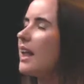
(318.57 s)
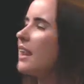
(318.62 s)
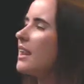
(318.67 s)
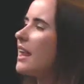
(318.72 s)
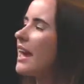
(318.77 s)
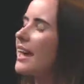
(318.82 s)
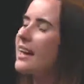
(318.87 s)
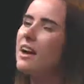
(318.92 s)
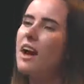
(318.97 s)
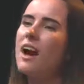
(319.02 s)

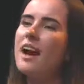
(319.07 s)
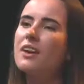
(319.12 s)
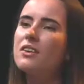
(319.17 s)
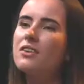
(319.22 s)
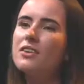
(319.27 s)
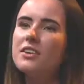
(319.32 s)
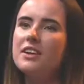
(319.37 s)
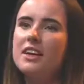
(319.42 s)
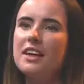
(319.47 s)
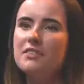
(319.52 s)
Like, I
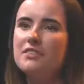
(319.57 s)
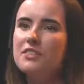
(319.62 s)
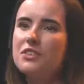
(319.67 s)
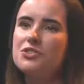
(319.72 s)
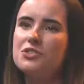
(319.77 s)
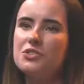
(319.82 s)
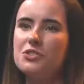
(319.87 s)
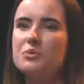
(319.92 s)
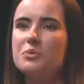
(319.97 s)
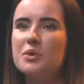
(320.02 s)
could never
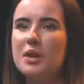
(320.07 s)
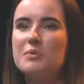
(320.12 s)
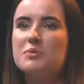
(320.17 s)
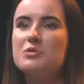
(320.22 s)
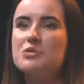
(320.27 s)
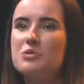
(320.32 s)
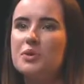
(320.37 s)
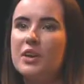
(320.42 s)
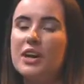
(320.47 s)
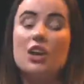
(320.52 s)
do what I'm
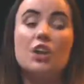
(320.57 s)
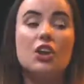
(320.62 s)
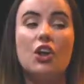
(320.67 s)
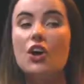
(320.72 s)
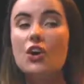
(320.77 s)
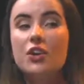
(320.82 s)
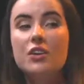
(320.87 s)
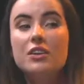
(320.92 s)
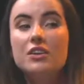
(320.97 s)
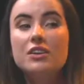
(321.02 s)
doing alone.